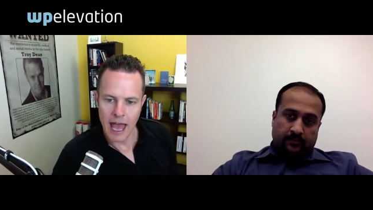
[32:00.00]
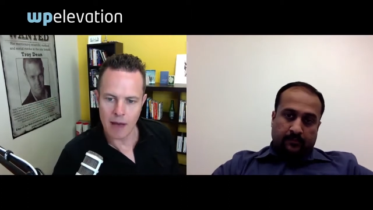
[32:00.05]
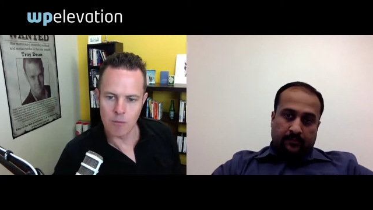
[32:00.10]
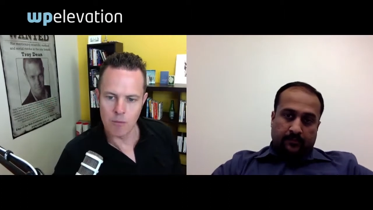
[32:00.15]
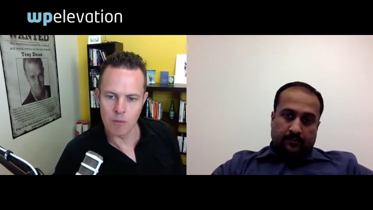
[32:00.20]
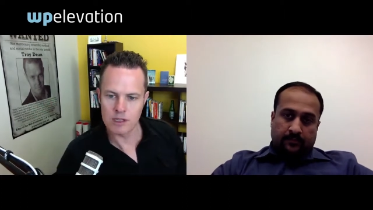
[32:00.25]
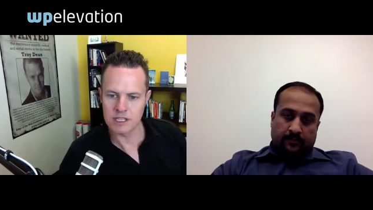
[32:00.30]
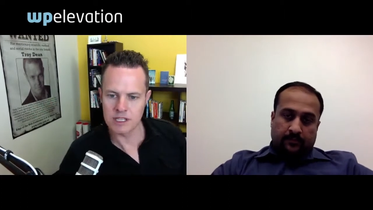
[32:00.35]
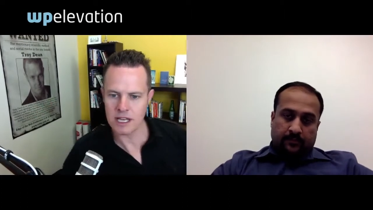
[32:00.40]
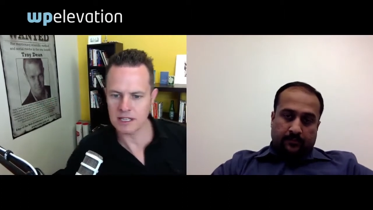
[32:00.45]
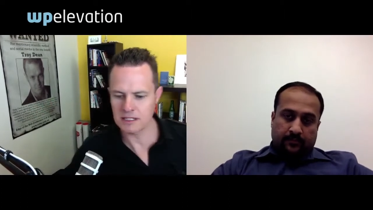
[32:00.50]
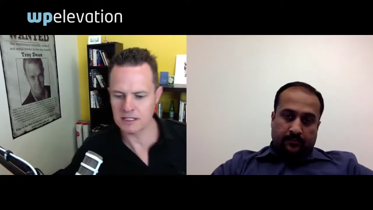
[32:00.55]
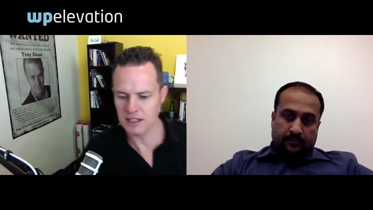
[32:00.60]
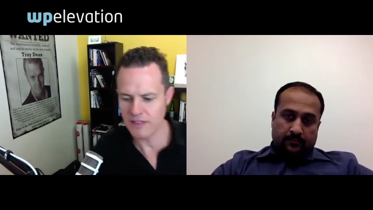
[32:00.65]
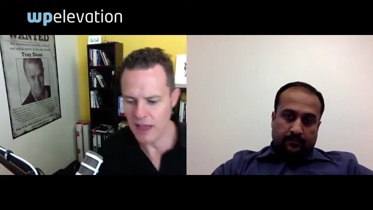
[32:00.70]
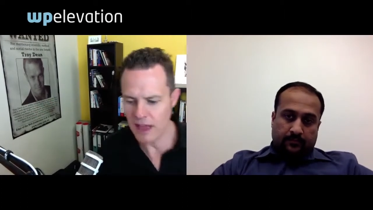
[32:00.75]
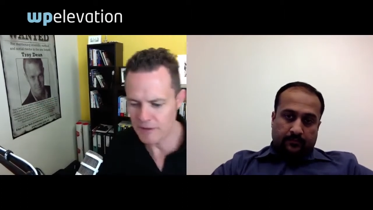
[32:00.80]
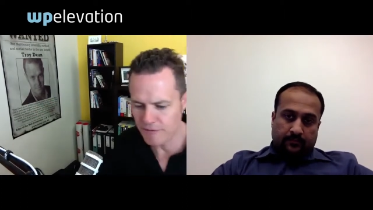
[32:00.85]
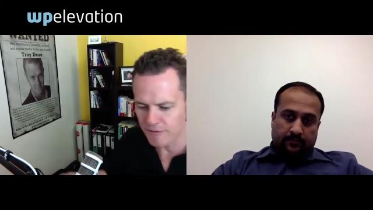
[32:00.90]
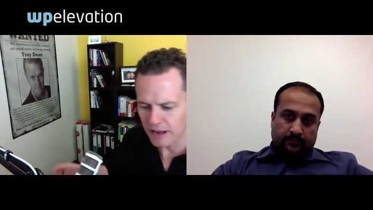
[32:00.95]
Speaker 1: And was that, did
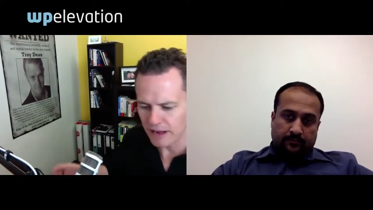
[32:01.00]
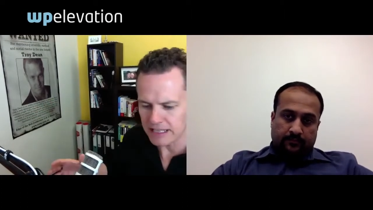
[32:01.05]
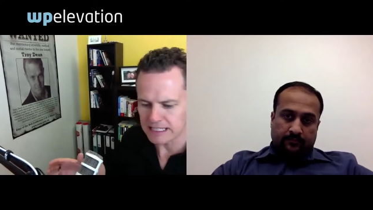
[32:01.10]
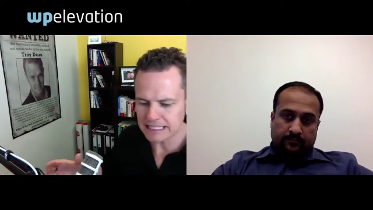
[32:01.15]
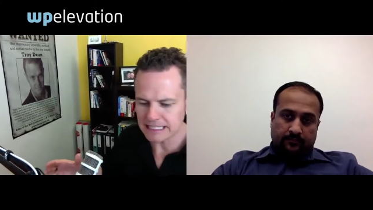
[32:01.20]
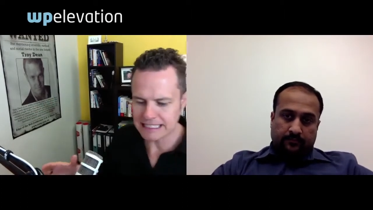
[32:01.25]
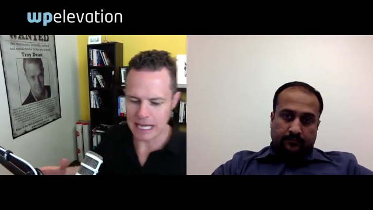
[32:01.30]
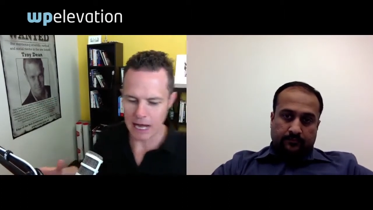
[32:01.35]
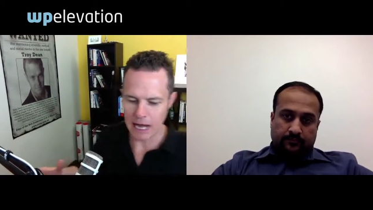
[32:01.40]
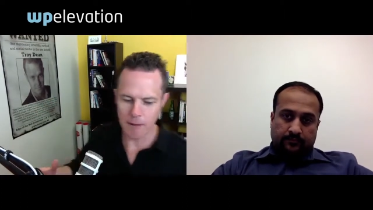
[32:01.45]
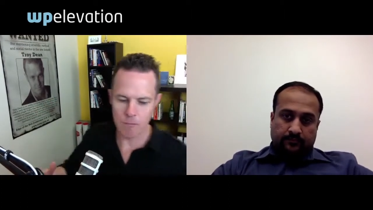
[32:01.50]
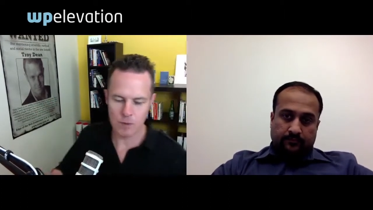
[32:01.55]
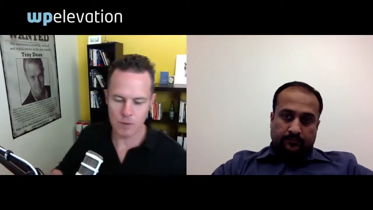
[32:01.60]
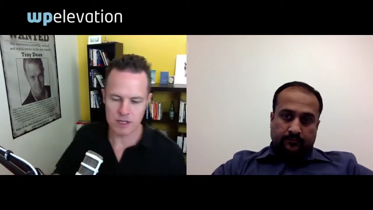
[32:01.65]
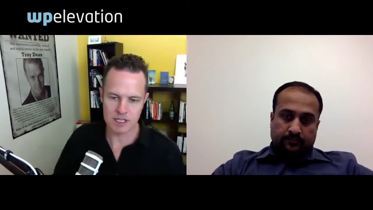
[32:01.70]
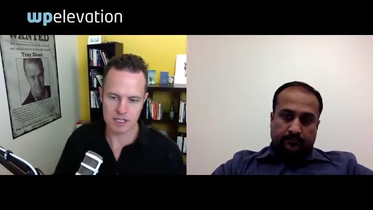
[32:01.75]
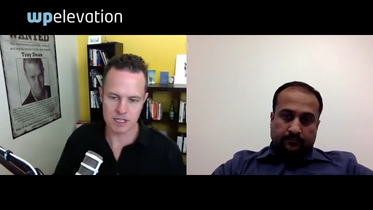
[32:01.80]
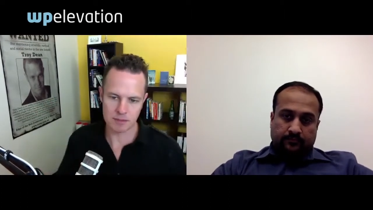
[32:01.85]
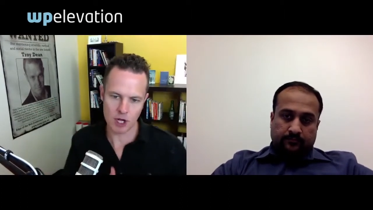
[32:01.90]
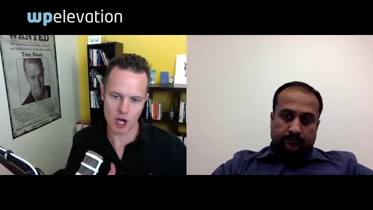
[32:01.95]
that funding come with
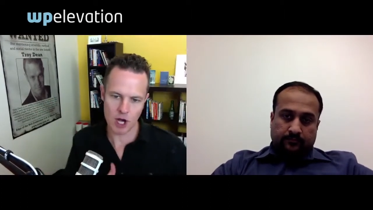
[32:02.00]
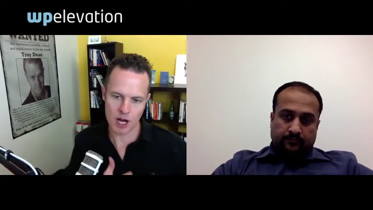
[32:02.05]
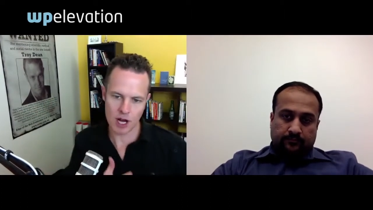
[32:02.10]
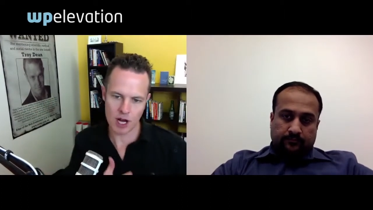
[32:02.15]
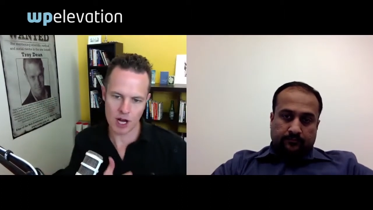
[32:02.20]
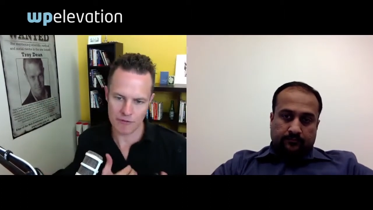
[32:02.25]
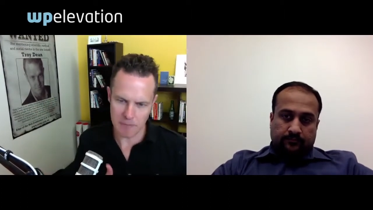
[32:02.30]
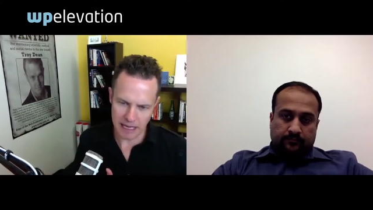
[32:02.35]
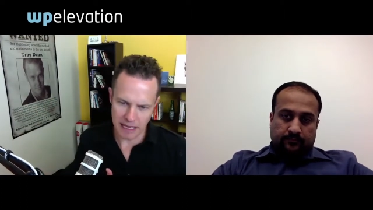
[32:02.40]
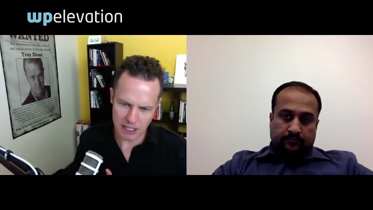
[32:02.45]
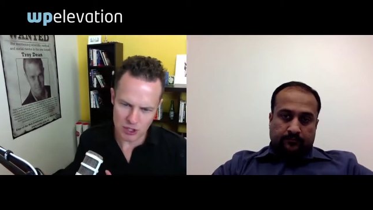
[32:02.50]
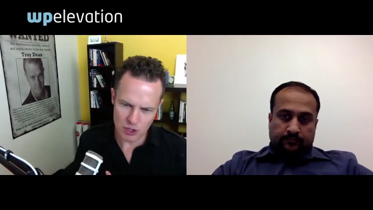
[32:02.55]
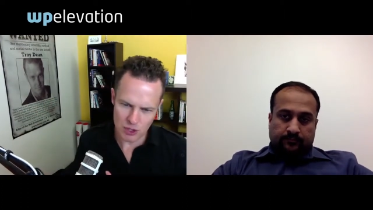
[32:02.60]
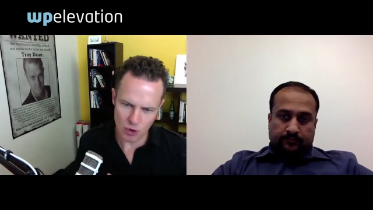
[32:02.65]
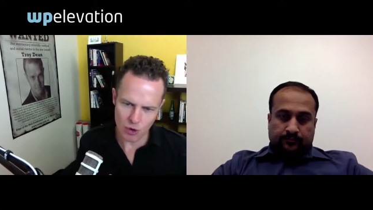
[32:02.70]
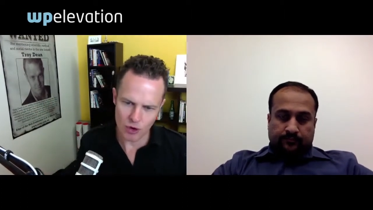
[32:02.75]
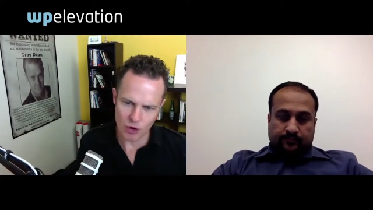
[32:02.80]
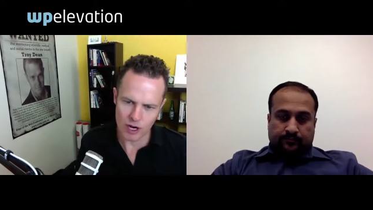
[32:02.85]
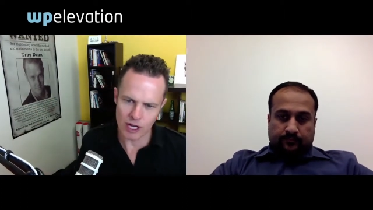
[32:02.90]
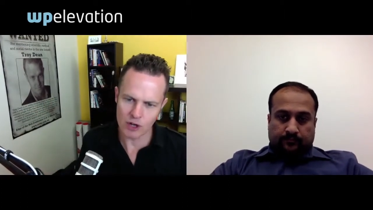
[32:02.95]
some kind of
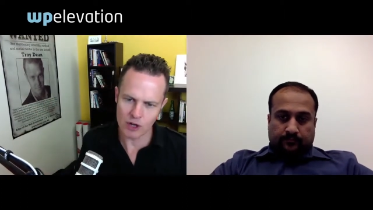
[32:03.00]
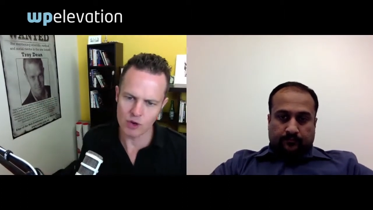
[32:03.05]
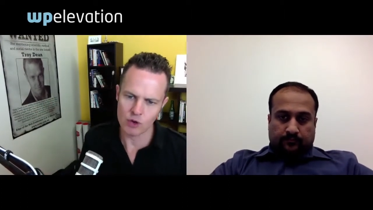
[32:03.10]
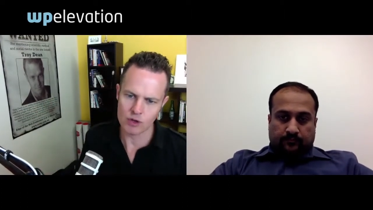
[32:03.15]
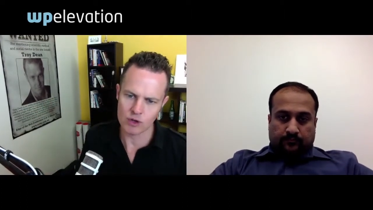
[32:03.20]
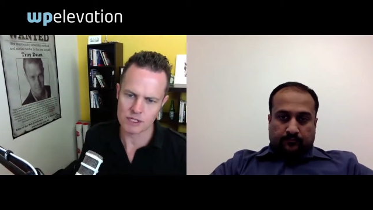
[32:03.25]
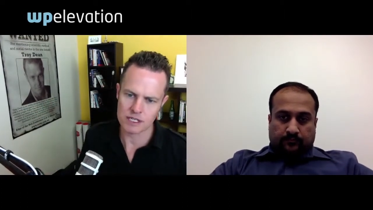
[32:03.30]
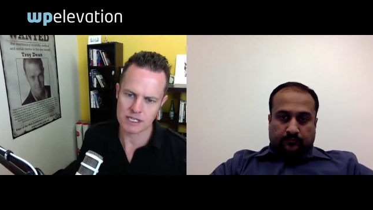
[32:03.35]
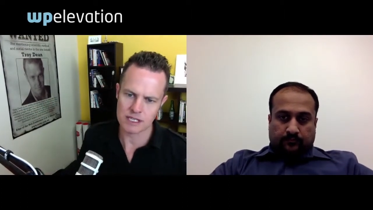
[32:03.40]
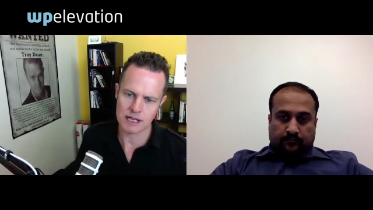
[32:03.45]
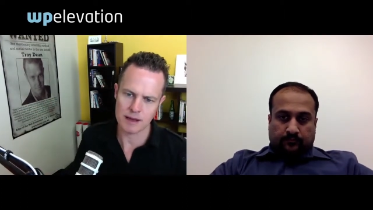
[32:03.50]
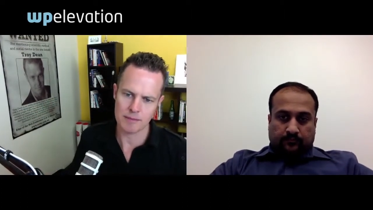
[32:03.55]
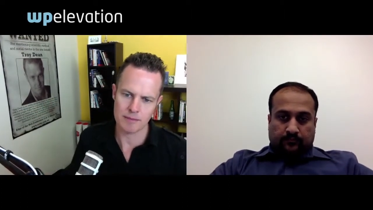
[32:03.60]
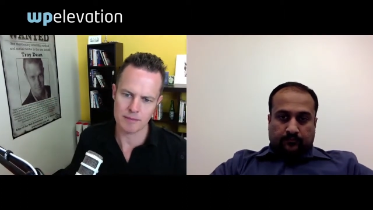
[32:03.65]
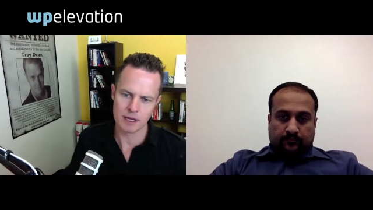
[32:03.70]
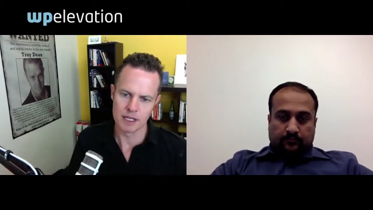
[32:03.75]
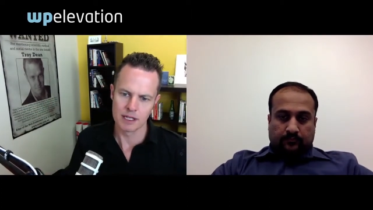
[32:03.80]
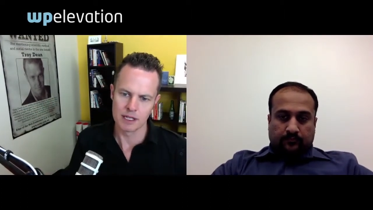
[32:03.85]
mentoring or some